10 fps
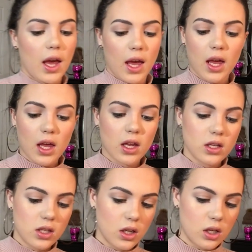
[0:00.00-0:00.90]

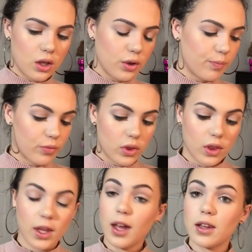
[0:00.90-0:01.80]
And
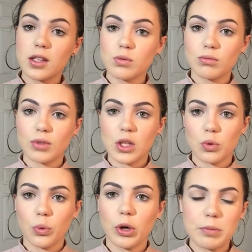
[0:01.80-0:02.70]
yeah, that's
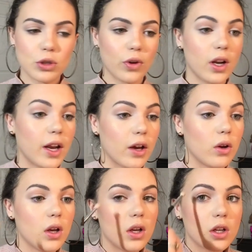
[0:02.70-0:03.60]
what we're up to right now.
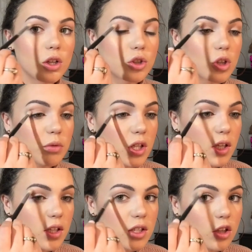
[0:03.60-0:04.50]
So I'm just going
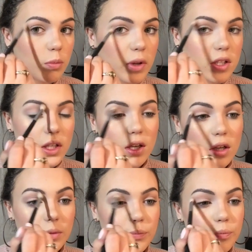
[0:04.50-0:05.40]
to continue blending it
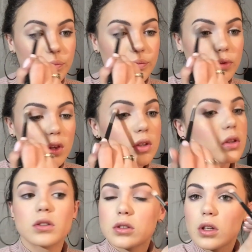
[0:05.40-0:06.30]
in.
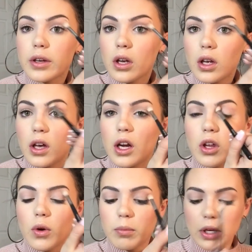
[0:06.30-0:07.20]
I
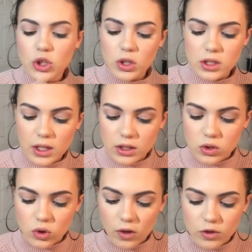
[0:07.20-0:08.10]
really want to make sure it's a nice
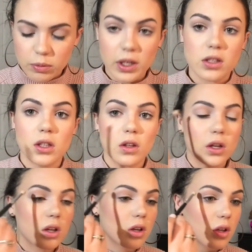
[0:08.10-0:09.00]
soft blended
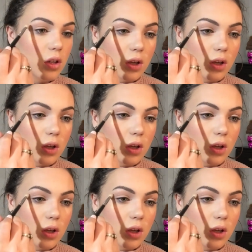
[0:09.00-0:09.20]
look.